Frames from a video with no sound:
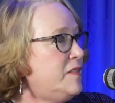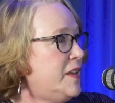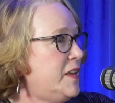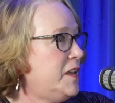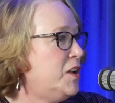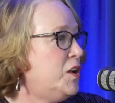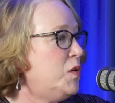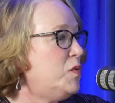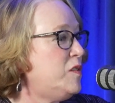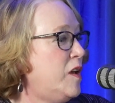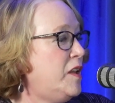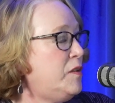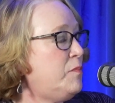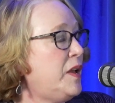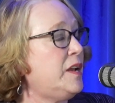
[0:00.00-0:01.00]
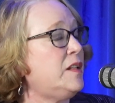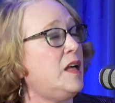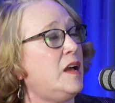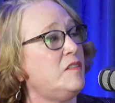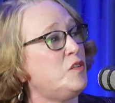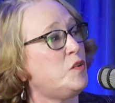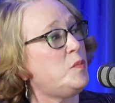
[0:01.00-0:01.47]
that goes on in my
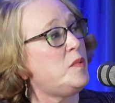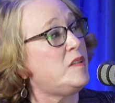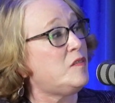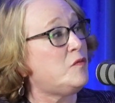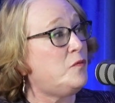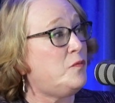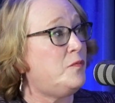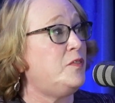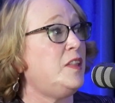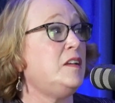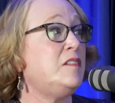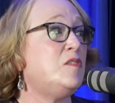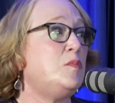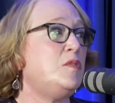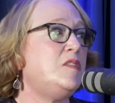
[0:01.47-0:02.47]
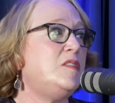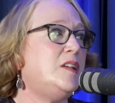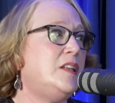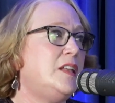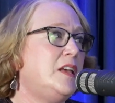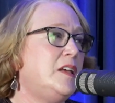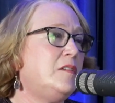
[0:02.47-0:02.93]
classroom is flexible
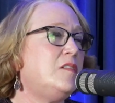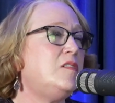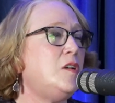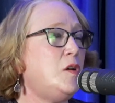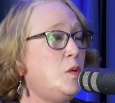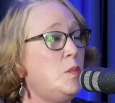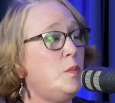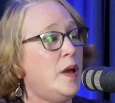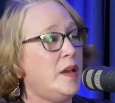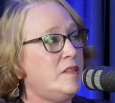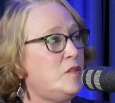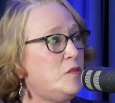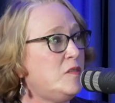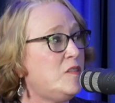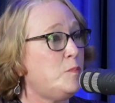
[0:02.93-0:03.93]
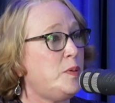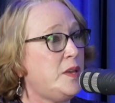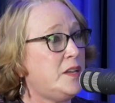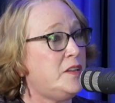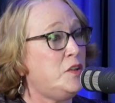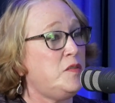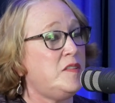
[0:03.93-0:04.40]
seating. So my students
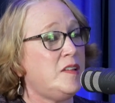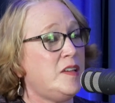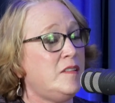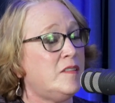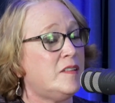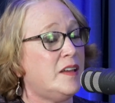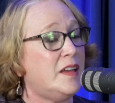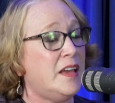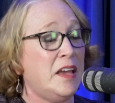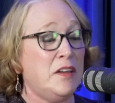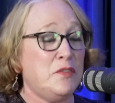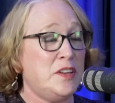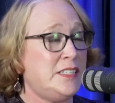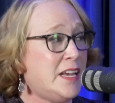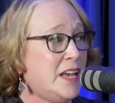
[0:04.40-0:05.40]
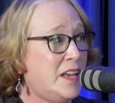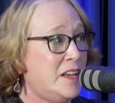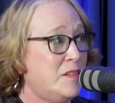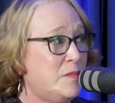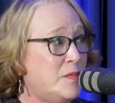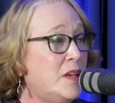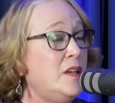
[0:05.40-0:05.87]
pick new seats every
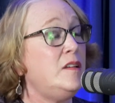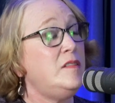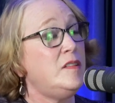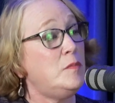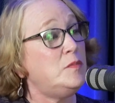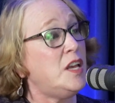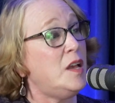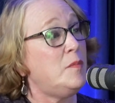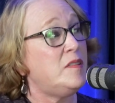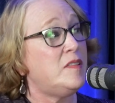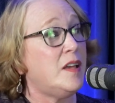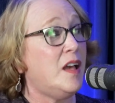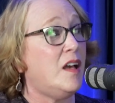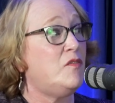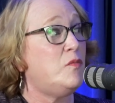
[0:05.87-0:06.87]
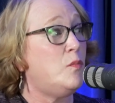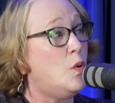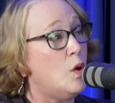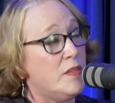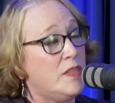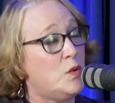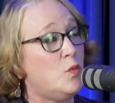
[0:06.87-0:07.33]
day. Sometimes they have
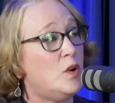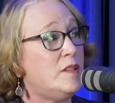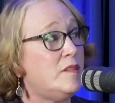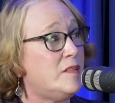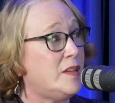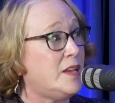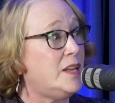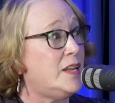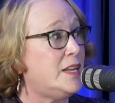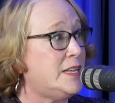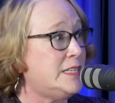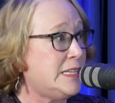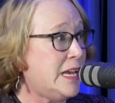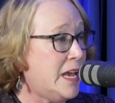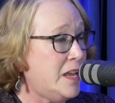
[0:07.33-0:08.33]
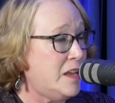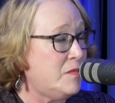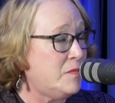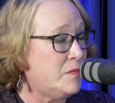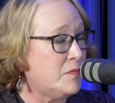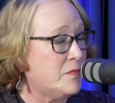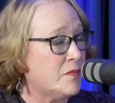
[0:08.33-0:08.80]
more than one seat in a day.
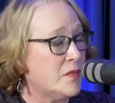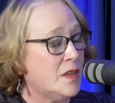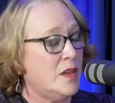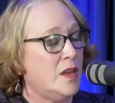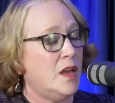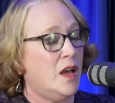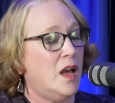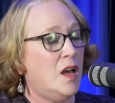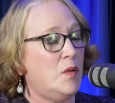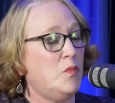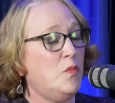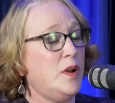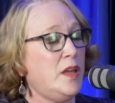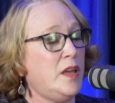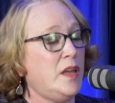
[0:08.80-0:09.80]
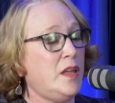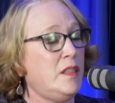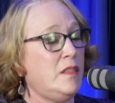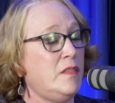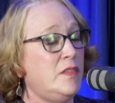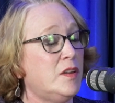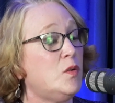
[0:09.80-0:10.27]

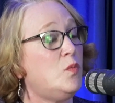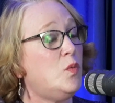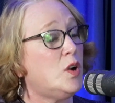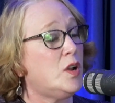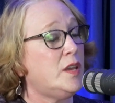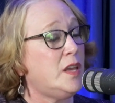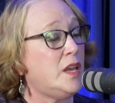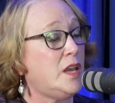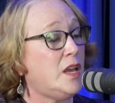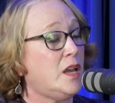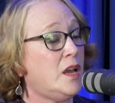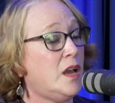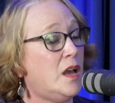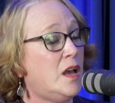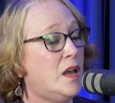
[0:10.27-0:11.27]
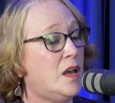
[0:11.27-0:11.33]
When they're working